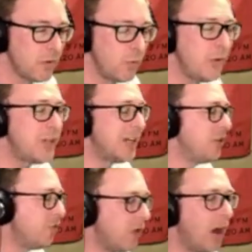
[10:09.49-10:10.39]
which I
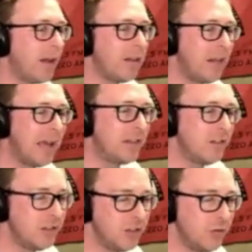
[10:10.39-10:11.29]
do not like
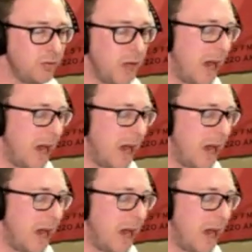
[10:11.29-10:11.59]
to do.